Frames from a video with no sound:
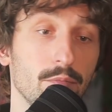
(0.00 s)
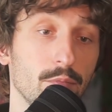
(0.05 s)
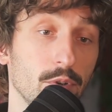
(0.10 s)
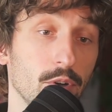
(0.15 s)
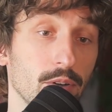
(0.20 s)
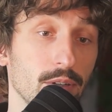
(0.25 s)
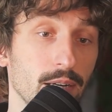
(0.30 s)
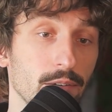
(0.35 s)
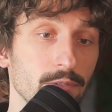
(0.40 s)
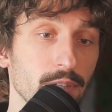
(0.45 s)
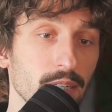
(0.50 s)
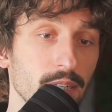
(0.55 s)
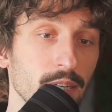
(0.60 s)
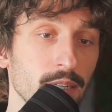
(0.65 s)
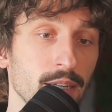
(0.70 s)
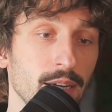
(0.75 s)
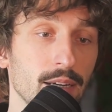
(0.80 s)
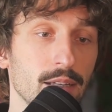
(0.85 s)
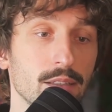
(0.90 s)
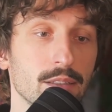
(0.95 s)
Not every
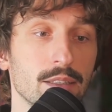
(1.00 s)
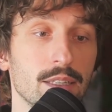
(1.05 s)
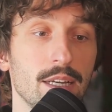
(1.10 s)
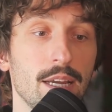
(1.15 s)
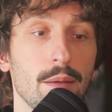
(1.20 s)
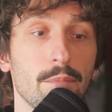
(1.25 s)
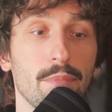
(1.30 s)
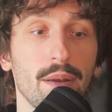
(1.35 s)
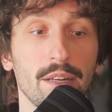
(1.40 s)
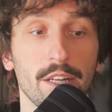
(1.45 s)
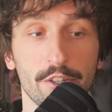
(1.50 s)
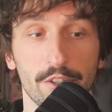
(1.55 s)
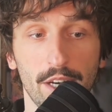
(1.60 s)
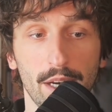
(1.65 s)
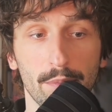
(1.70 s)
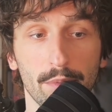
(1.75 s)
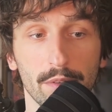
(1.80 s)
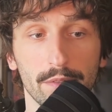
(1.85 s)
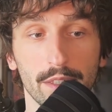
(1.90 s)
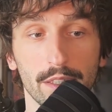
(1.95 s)
detail, but the
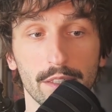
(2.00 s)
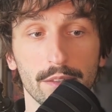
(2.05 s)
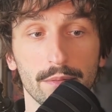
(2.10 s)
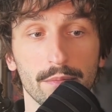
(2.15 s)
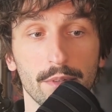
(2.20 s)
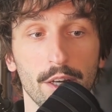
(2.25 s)
shape of it.